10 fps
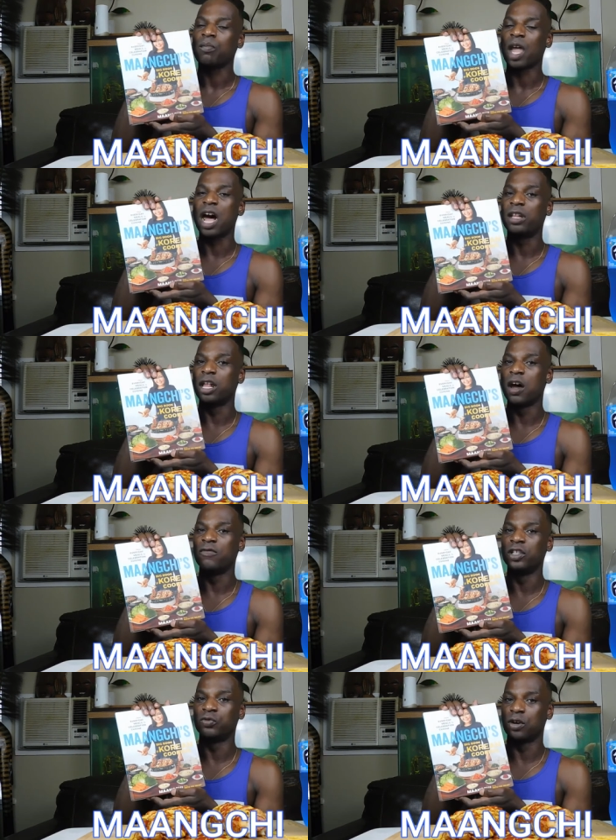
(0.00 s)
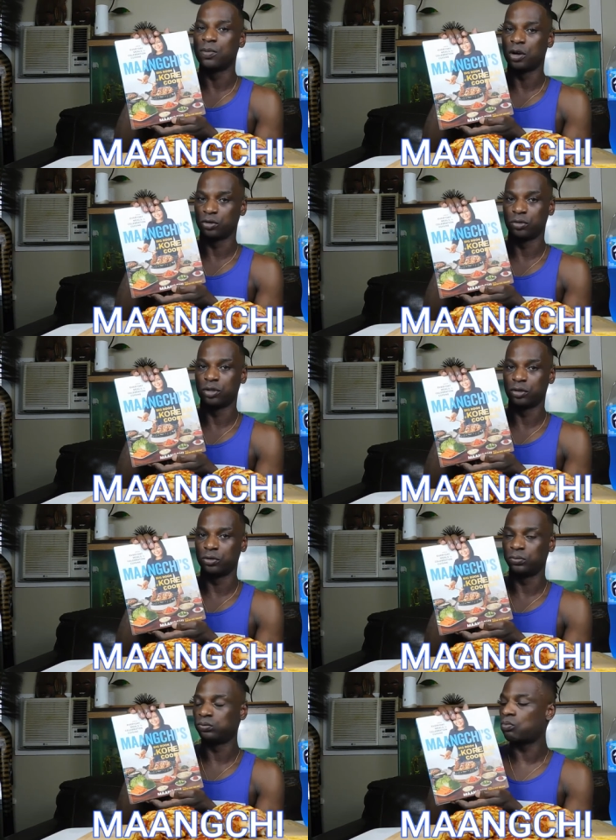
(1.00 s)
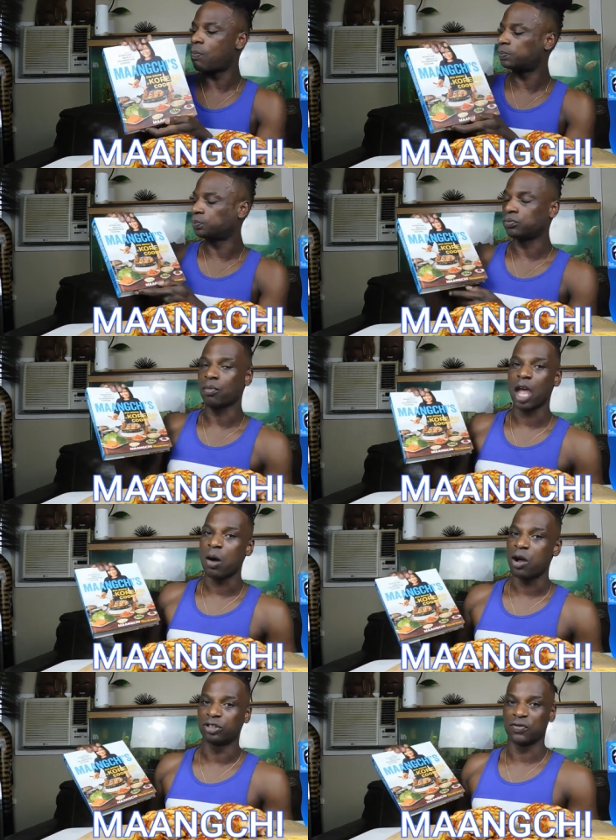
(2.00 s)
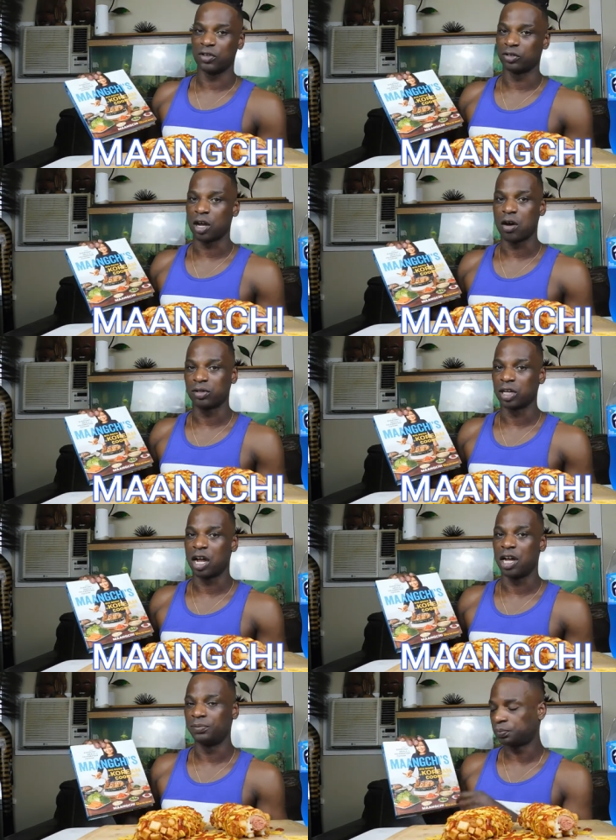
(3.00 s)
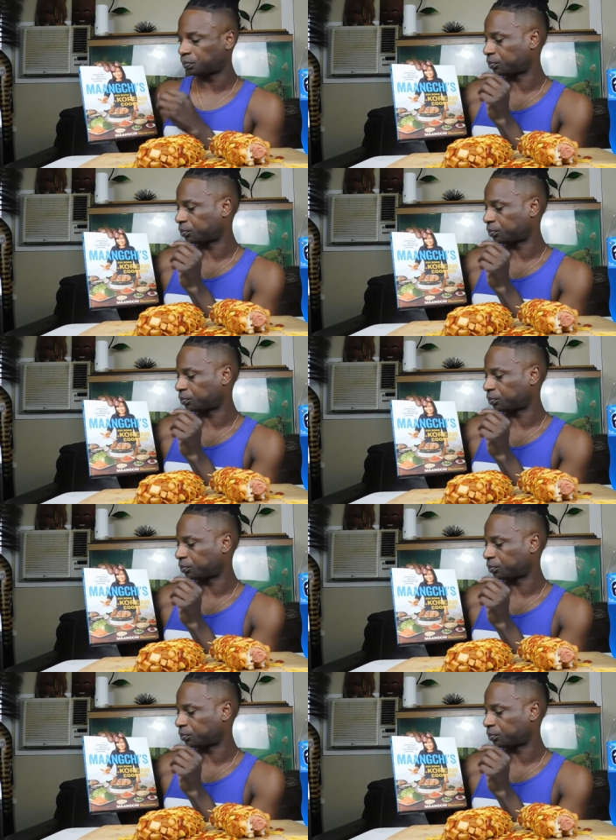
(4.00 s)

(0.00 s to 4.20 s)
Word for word: I love this woman on YouTube. I watch her videos all the time.